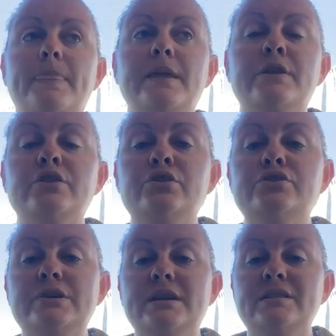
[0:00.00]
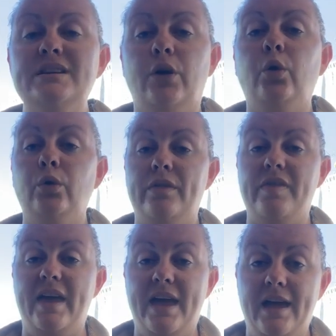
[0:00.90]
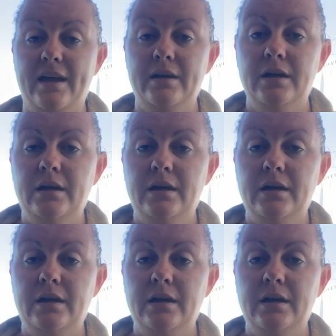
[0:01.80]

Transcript: the nutrients are all there.